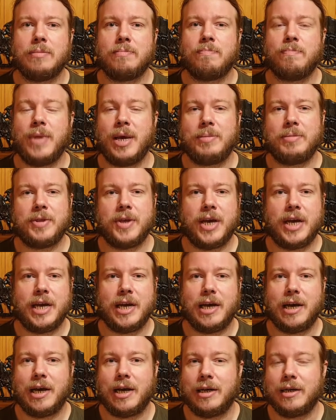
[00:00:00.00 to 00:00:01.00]
Maybe they
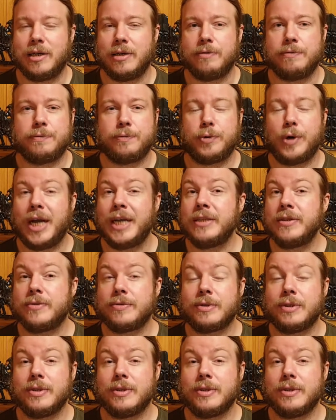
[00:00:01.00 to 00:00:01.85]
are friends